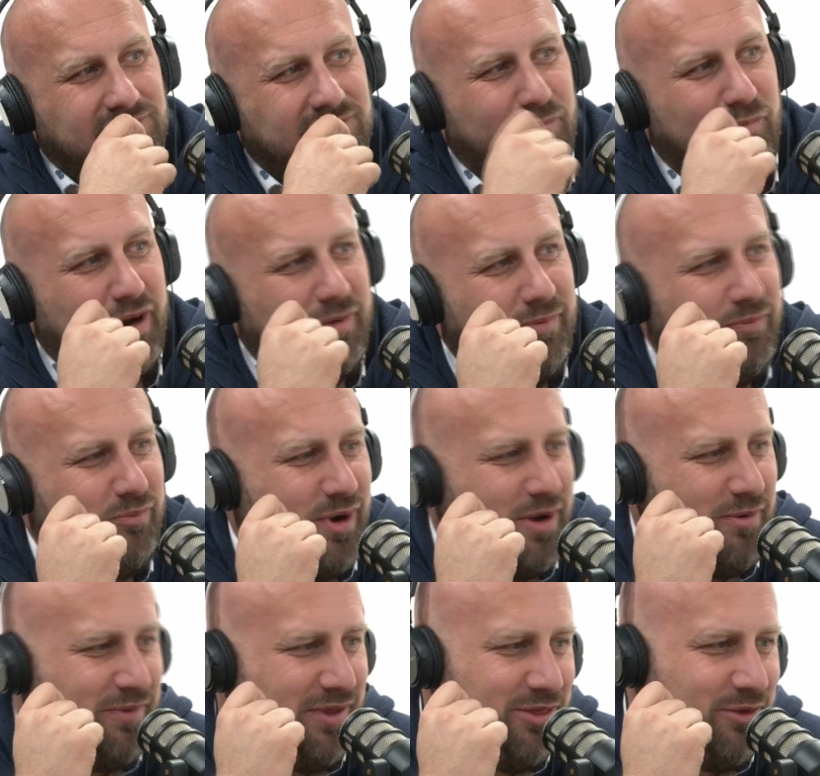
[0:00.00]
Pro-
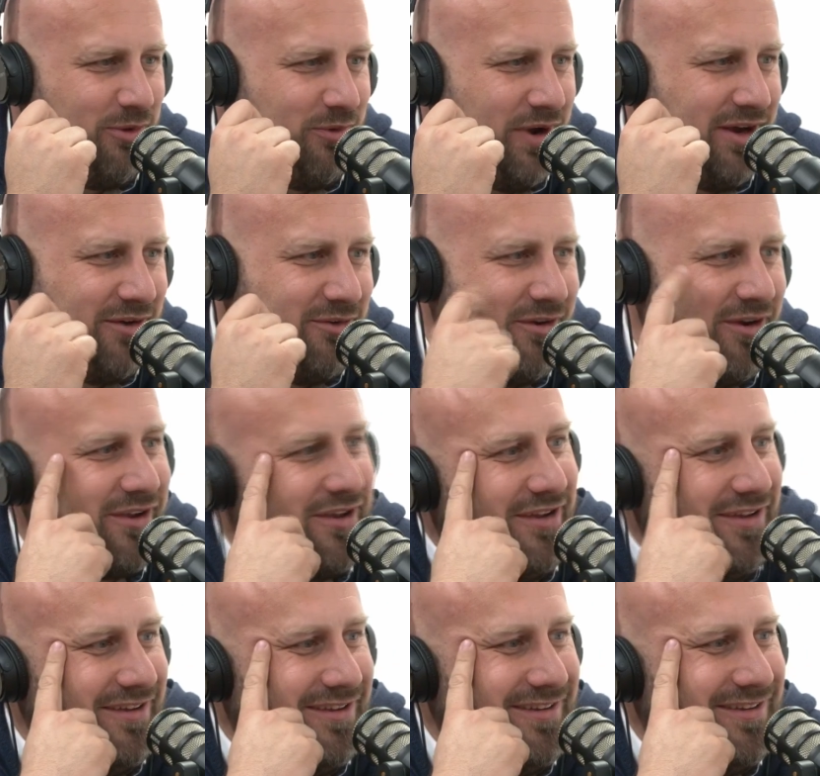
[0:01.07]
probably Thor Ragnarok.
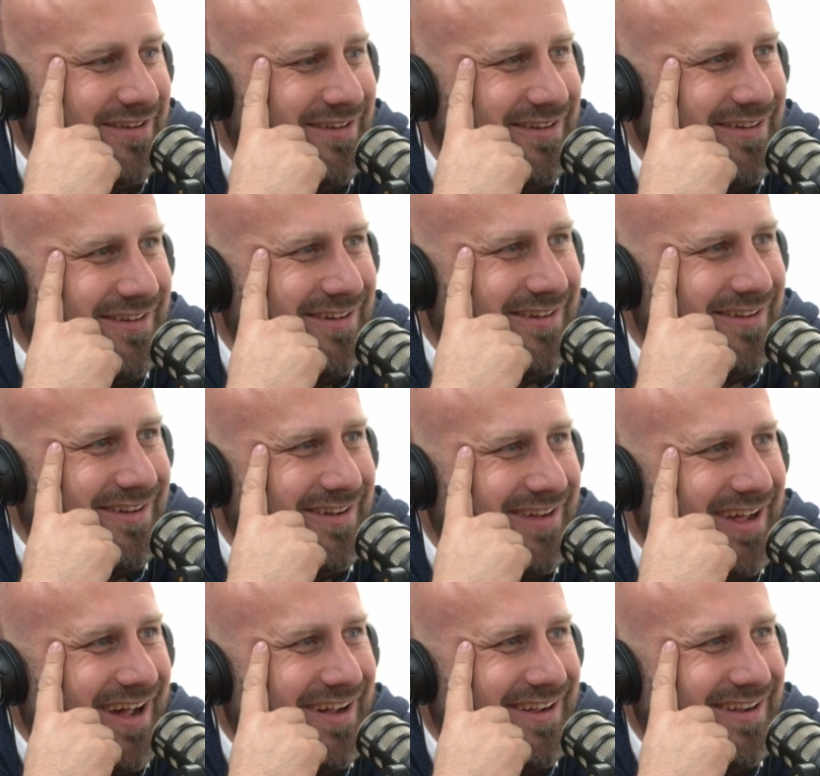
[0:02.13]
Really?
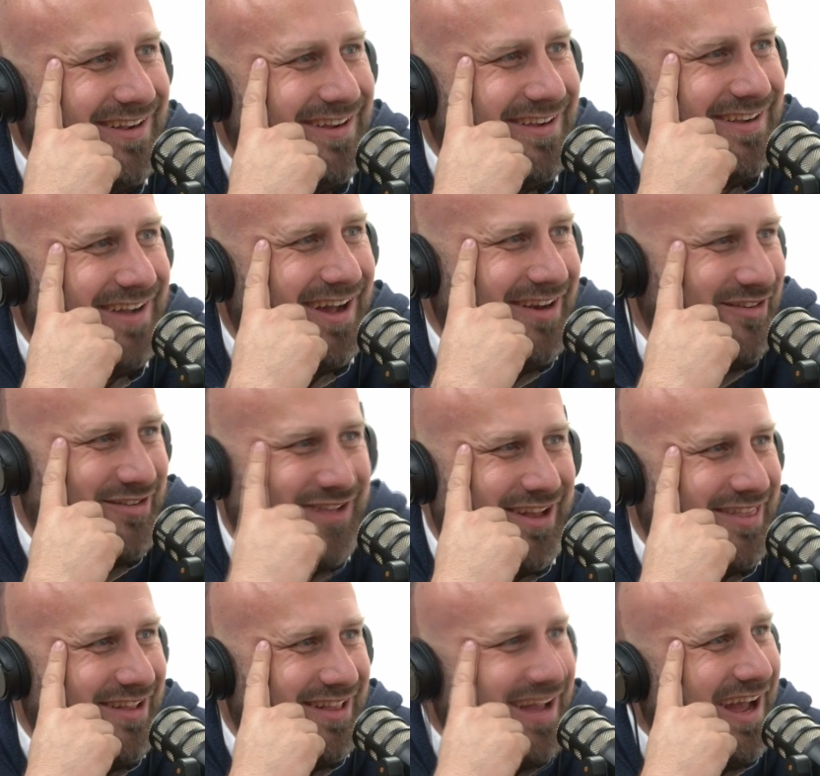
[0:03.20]
Yeah. Nice. I just
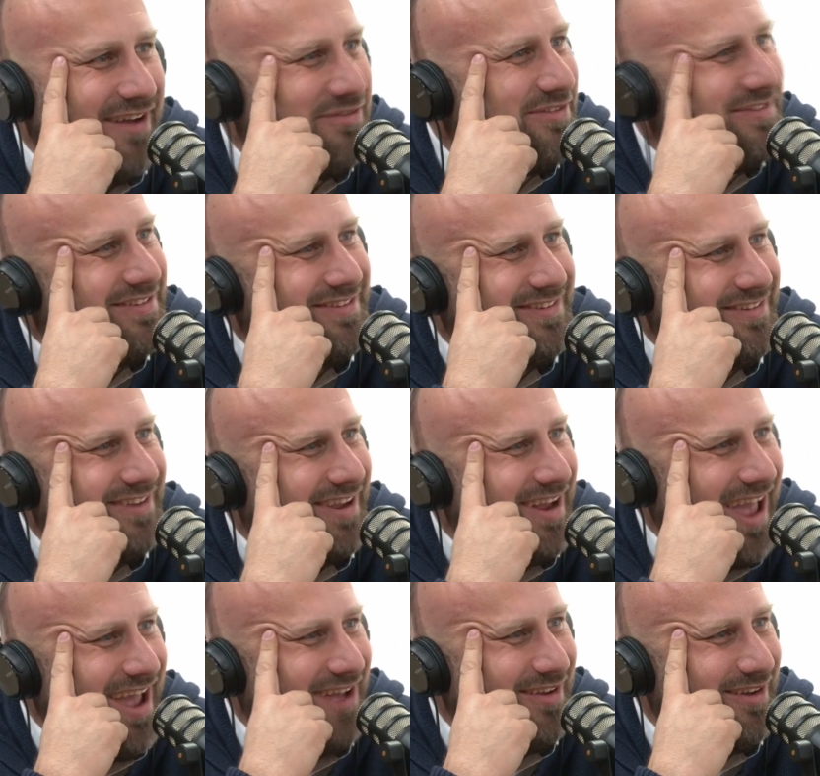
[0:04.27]
like the laughs. Okay.
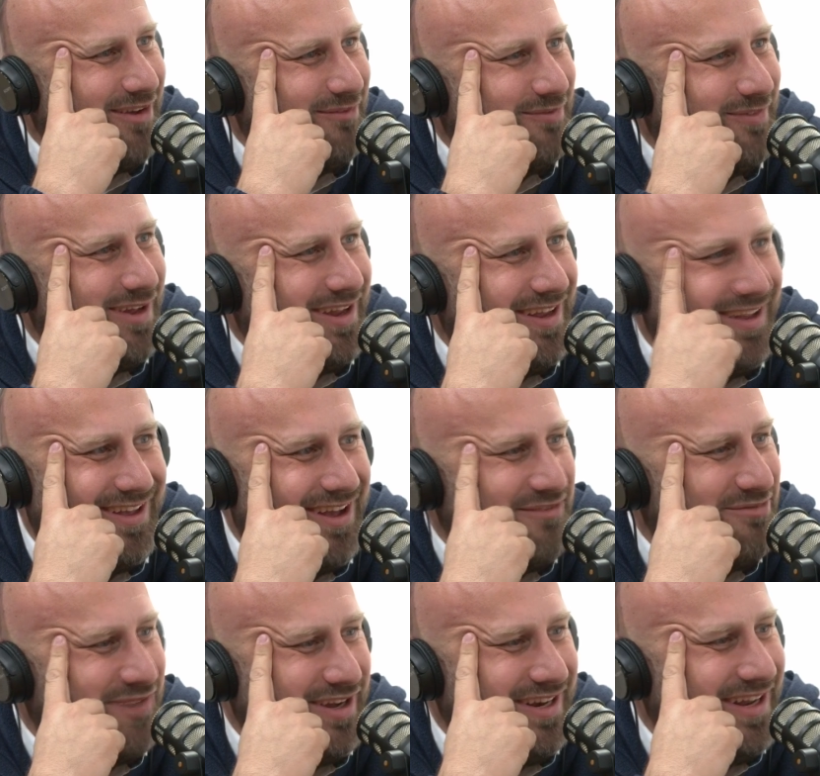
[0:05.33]
I, um, I, I,
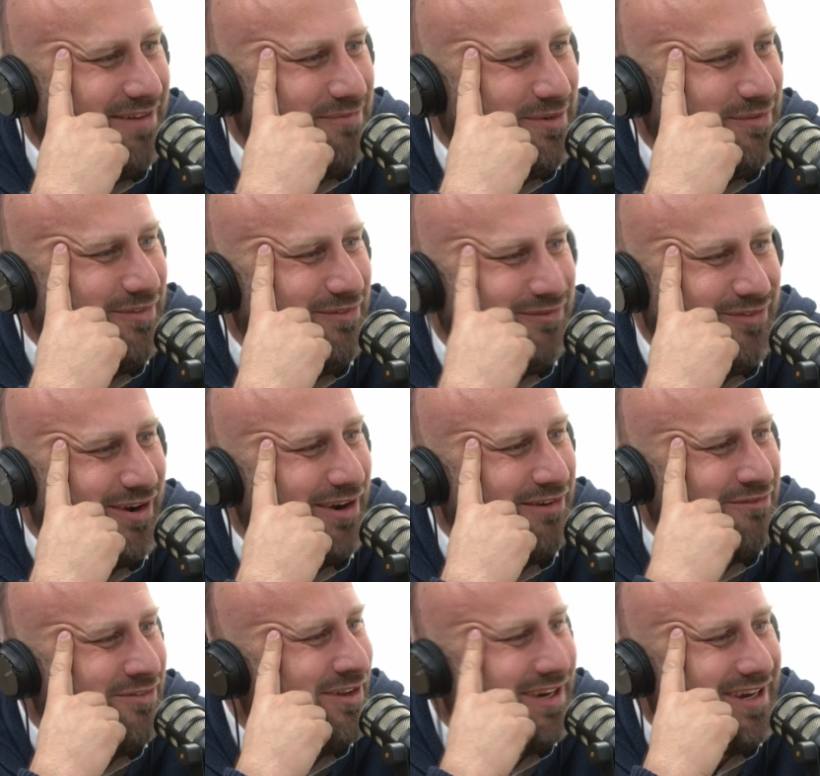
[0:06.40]
find that movie very funny.